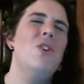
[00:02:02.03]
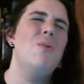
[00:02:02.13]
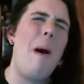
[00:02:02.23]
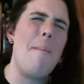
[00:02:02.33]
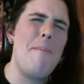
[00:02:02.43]

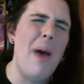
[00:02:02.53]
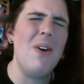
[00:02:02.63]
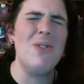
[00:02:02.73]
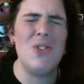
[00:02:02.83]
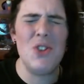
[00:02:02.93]

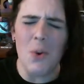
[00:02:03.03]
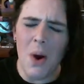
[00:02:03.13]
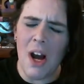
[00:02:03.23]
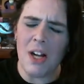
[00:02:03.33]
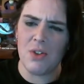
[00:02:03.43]
about
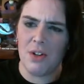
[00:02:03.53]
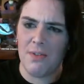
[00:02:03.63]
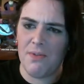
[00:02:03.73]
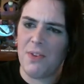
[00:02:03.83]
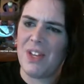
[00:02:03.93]

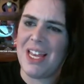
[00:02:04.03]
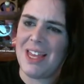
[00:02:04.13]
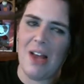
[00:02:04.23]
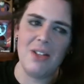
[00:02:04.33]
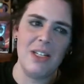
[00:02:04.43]

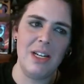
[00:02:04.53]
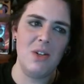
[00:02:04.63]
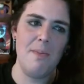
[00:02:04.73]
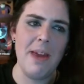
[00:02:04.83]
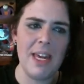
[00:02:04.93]
250,000
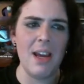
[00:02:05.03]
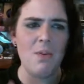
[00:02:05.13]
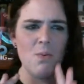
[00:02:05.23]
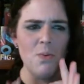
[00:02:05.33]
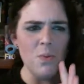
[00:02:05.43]
years, making it
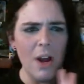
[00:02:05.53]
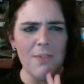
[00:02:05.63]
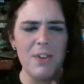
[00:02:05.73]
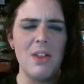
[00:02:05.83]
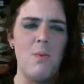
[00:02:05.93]

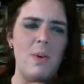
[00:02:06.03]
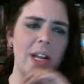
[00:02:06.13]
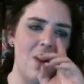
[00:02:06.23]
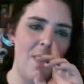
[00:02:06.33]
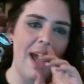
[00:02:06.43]
roughly the
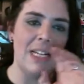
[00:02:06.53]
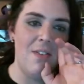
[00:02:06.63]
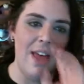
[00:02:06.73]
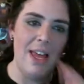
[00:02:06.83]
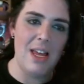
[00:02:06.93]
radioactive